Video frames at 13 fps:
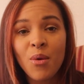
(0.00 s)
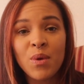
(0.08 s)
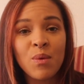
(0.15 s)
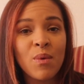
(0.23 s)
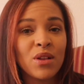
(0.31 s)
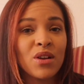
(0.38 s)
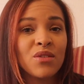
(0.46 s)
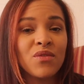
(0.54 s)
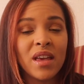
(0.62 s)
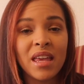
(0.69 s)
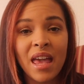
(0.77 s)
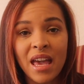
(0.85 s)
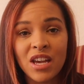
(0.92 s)
We went on
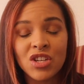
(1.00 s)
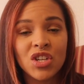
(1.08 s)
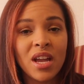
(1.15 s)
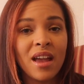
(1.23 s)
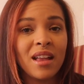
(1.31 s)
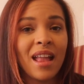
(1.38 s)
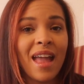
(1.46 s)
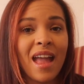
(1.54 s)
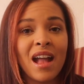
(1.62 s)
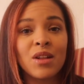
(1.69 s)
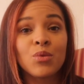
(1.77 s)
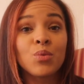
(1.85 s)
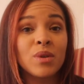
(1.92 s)
vacation
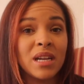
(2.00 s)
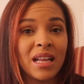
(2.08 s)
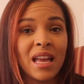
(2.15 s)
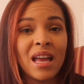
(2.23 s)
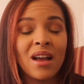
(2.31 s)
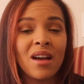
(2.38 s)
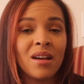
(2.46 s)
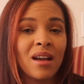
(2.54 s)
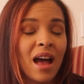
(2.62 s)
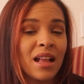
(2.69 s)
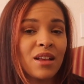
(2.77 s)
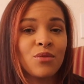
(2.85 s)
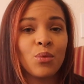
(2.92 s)
and reading
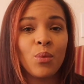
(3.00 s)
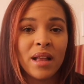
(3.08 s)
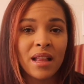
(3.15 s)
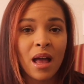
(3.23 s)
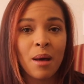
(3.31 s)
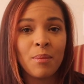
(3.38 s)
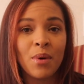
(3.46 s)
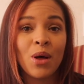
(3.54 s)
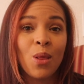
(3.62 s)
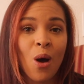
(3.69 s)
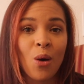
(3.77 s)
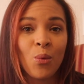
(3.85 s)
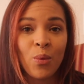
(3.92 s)
kind of went up
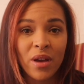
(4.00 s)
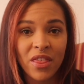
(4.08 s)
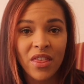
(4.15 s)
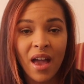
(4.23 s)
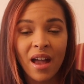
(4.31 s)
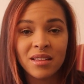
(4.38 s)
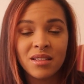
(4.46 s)
along with that.